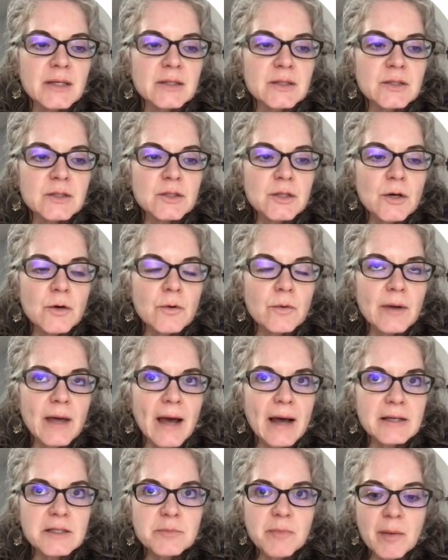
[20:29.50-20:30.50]
So
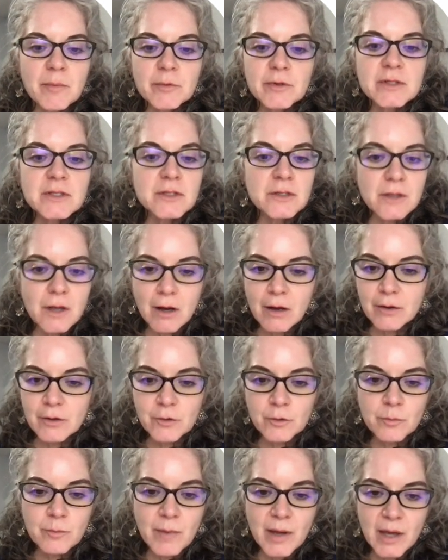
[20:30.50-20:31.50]
cache memory is not
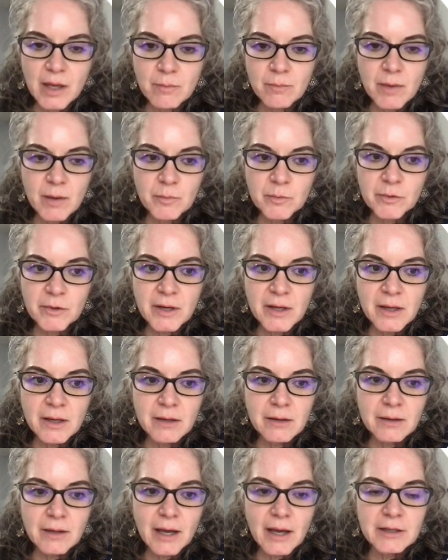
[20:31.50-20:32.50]
your main
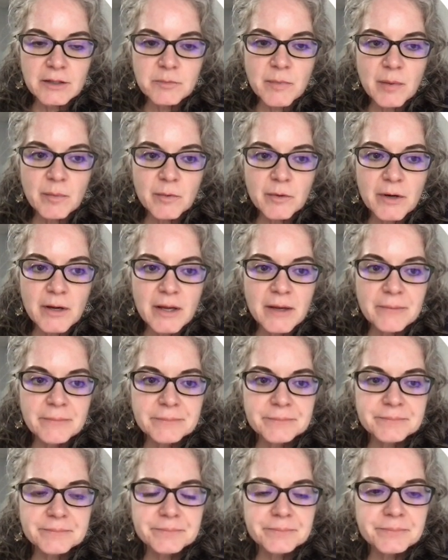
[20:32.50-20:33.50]
memory. Cache memory
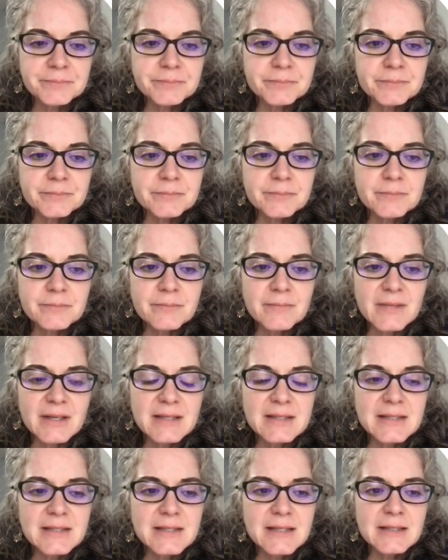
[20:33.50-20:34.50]

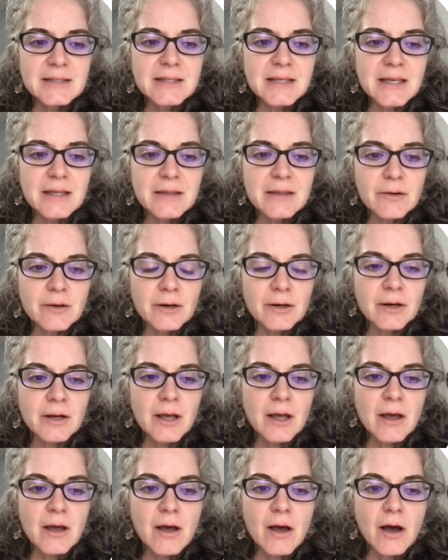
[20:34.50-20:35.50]
sits either
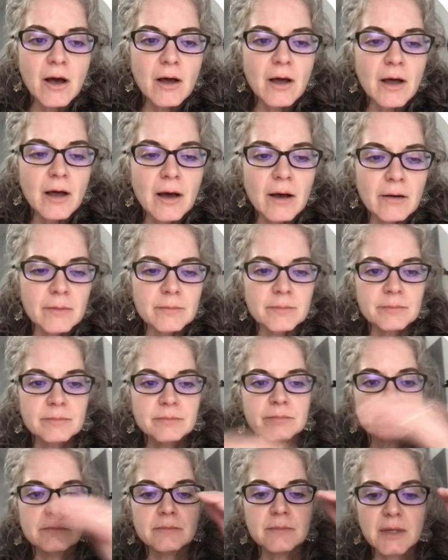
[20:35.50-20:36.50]

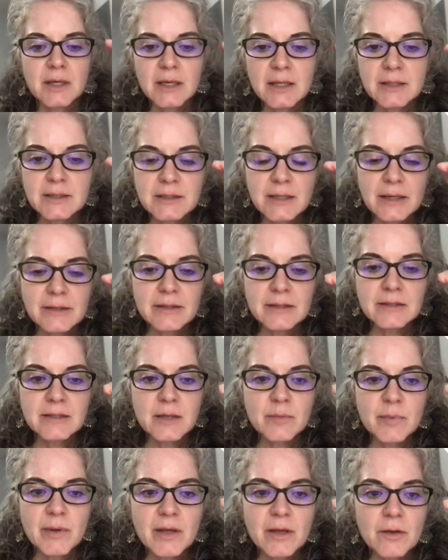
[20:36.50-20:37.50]
inside the
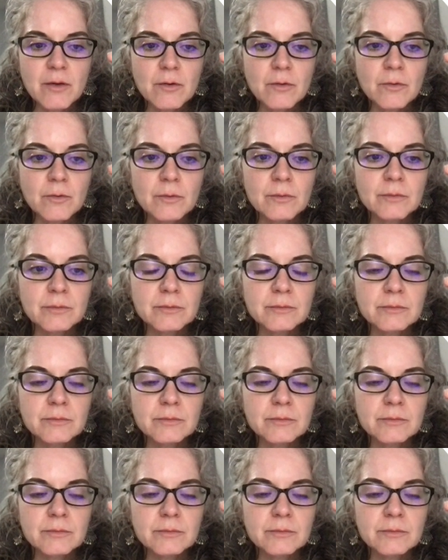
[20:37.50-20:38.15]
CPU,